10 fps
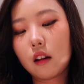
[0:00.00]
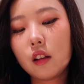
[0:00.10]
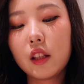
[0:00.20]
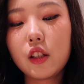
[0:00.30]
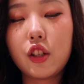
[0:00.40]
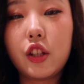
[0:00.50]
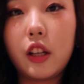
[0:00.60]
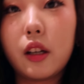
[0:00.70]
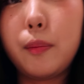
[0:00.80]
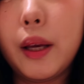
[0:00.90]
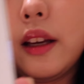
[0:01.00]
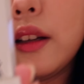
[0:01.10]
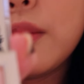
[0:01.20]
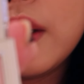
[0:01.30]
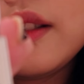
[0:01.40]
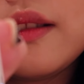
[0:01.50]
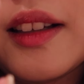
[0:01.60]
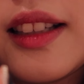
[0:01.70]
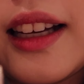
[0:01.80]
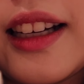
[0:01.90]
got the sheer pink one
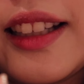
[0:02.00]
because like I